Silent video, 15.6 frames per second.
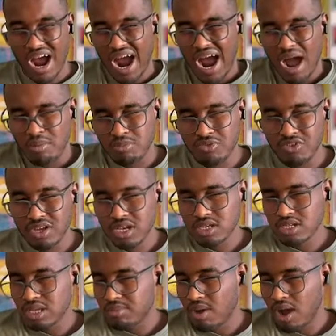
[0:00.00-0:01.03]
I'm feeling
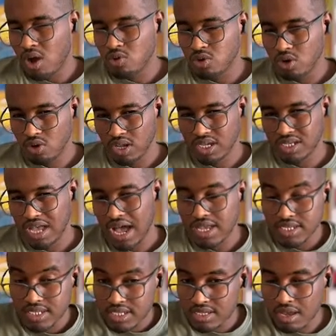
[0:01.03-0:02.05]
somehow like
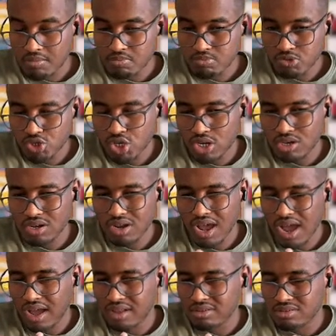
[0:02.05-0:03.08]
assumption,
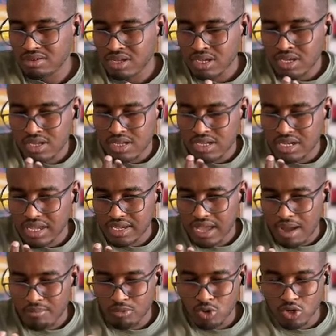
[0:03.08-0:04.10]
and like
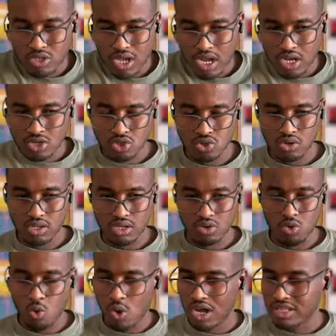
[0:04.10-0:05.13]
I'm not actually
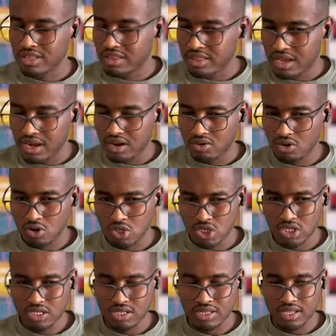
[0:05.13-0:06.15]
quite there, or
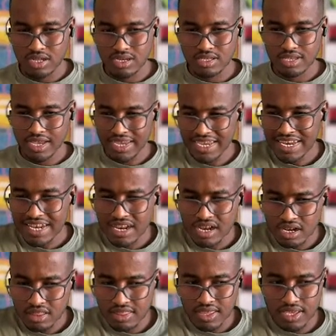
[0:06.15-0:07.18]
just there is a hidden
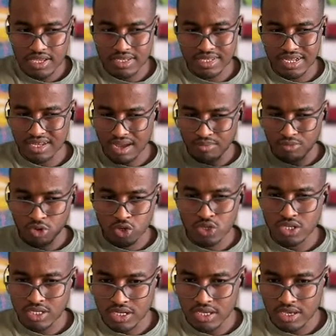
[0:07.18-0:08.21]
thing is that I'm not
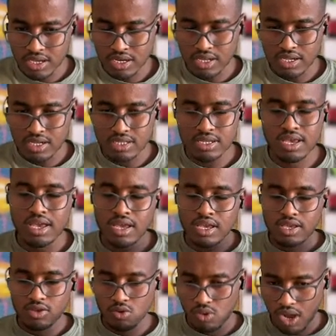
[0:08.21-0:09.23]
seeing it,
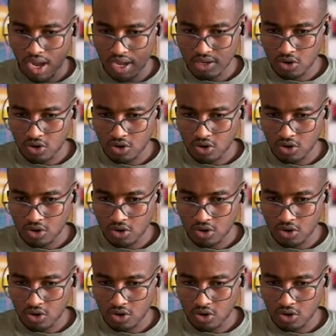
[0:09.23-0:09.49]
you can